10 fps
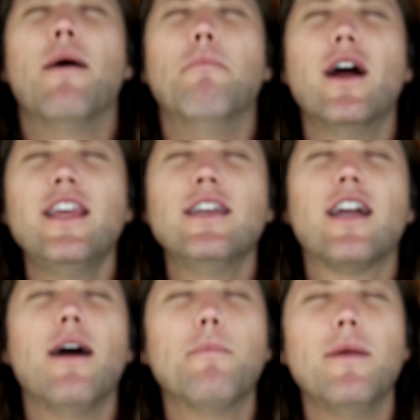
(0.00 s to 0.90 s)
Money
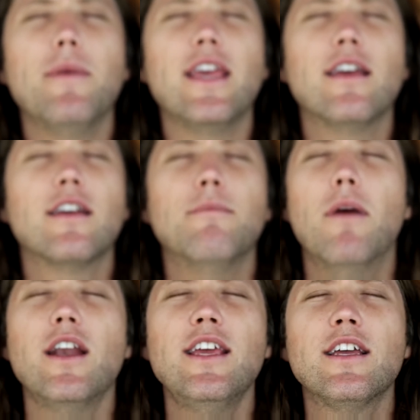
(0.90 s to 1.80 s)
come to me,
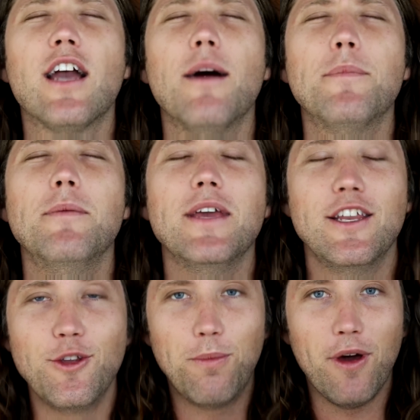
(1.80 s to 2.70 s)
money come to me,
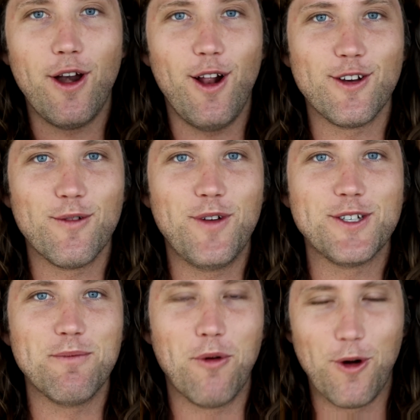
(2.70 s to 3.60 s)
and you put it on your
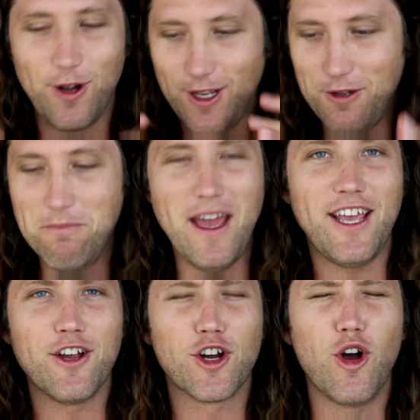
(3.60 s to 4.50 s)
vision board and you make
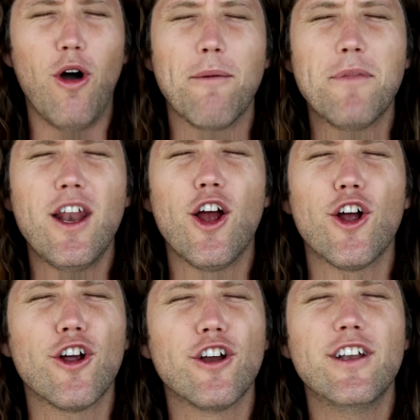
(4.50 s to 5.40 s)
it your goal. I'm gonna
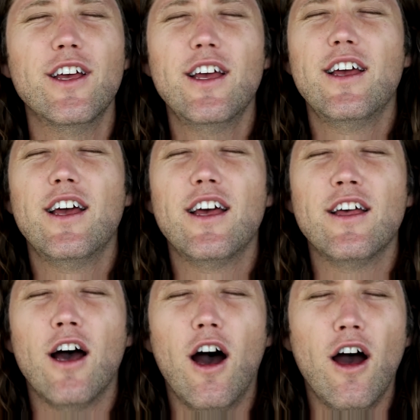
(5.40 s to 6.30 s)
earn
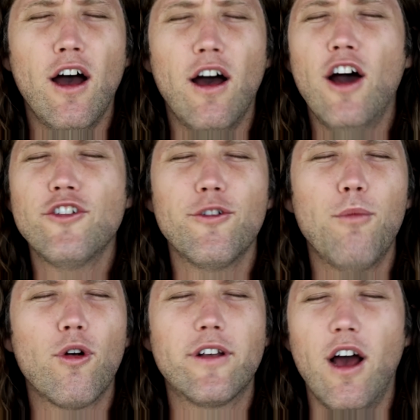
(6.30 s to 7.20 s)
a hundred
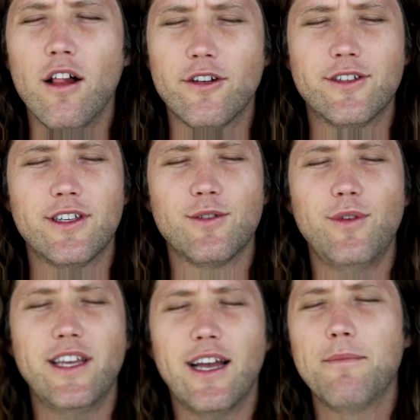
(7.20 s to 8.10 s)
more dollars this
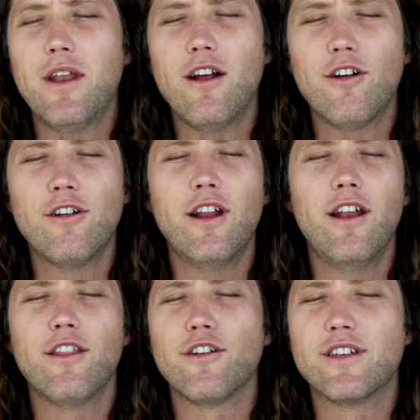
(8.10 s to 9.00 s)
week. I'm gonna earn
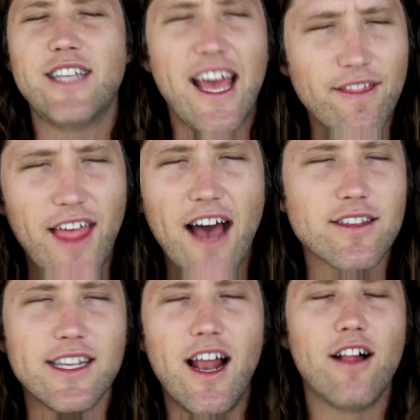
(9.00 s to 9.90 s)
another ten
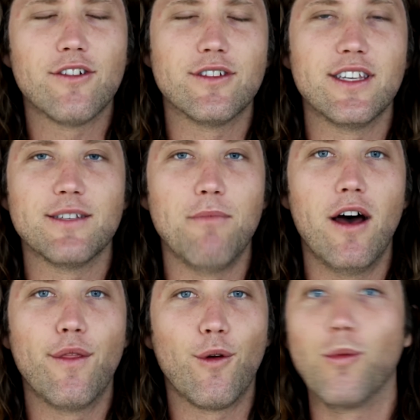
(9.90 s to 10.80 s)
thousand dollars this
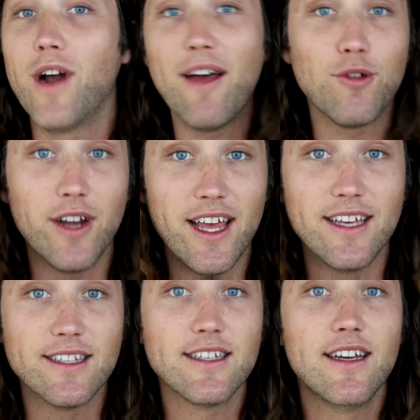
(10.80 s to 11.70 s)
month, or whatever it
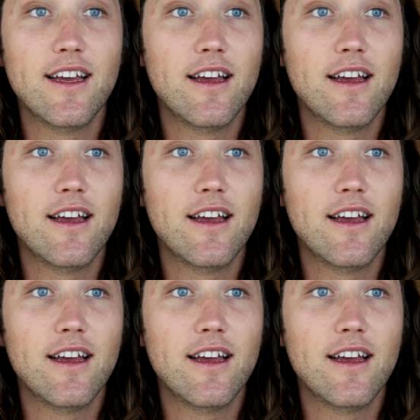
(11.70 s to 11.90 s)
is.